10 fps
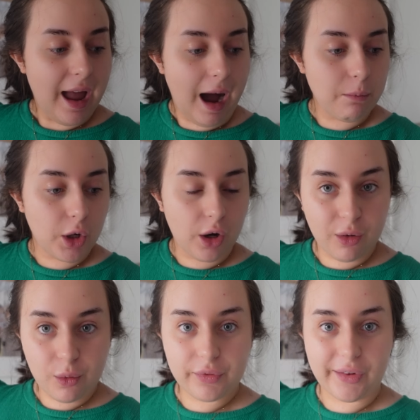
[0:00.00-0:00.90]
I'm going to
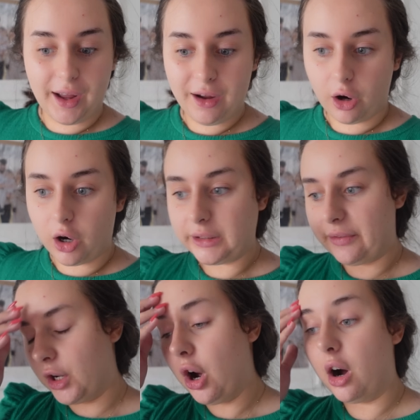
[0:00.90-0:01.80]
hoover all in
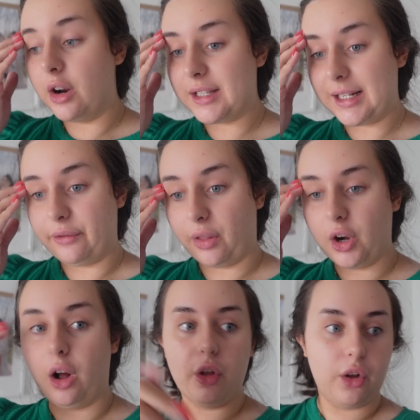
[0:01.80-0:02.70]
the corners and everything,
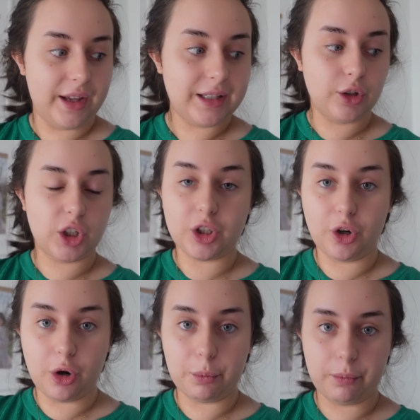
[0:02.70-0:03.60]
although this does
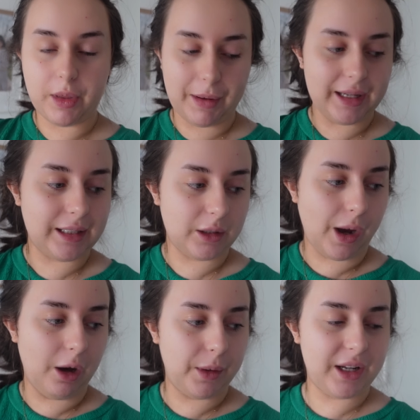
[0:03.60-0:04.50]
suck up the bits as
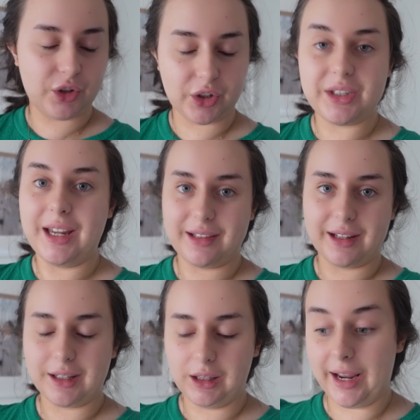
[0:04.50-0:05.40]
well, but it's just easier
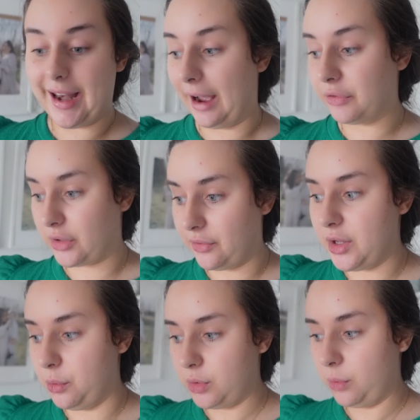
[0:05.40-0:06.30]
to clean it after if
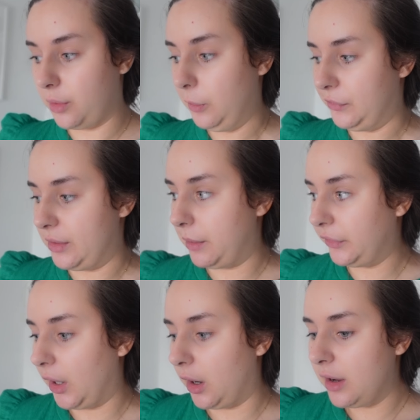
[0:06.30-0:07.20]
you do the hoovering
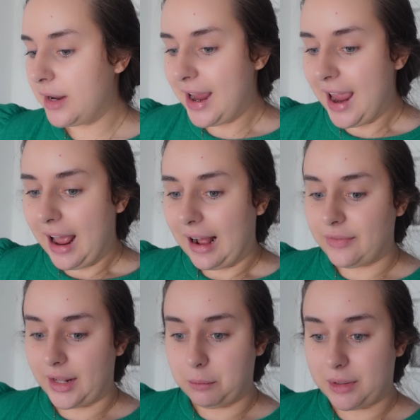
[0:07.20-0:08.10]
before.
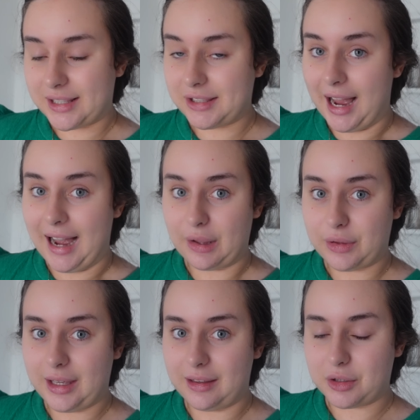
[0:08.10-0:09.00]
And then I'm going to start. I
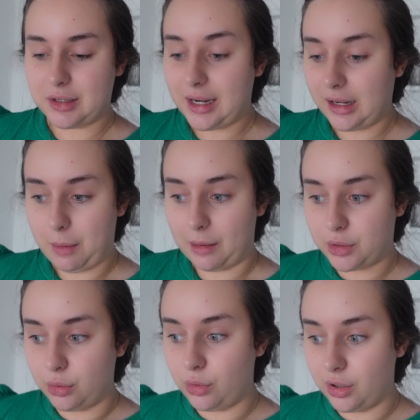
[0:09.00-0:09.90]
think it's going to need about
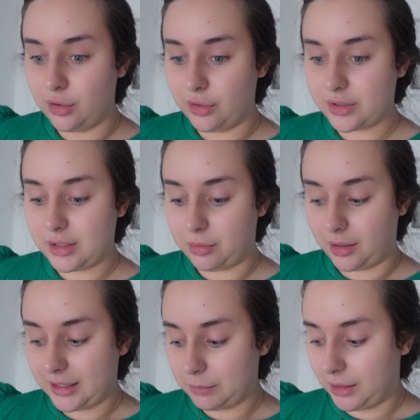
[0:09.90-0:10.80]
2 coats, to be
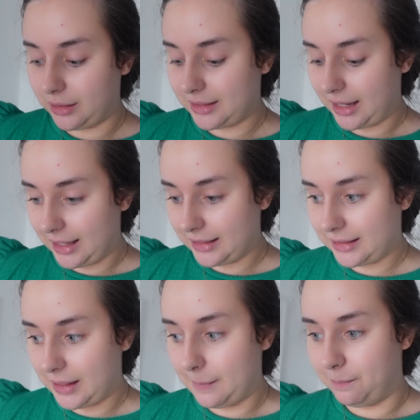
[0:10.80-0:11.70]
honest, because it is
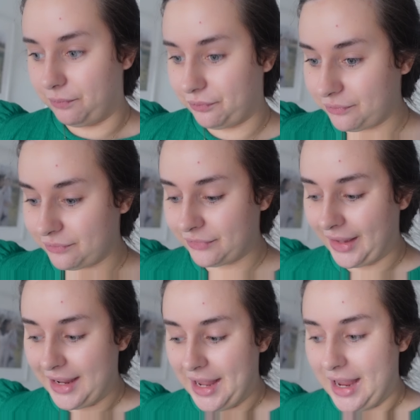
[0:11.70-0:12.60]
2
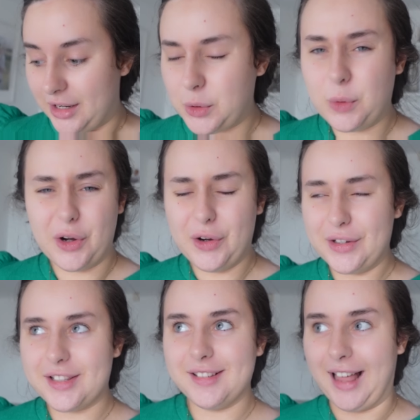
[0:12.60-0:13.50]

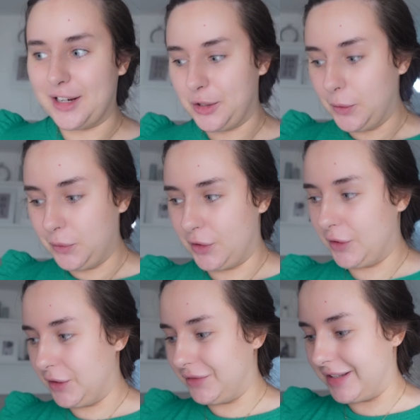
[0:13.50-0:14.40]
coats, like 2
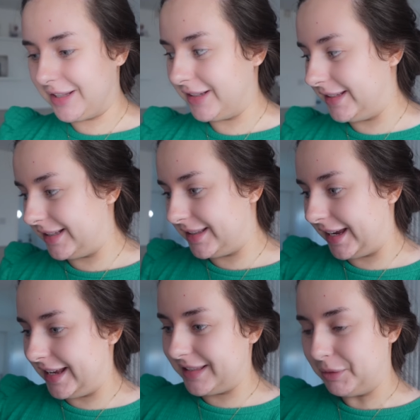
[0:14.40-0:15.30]
runovers, because it's
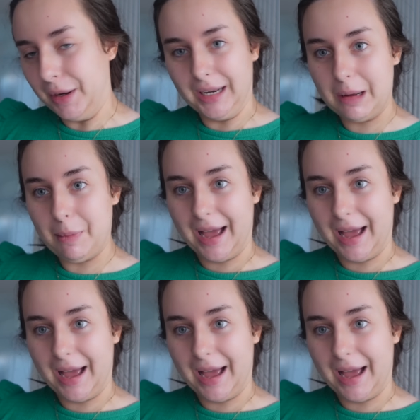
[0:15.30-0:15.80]
really bad.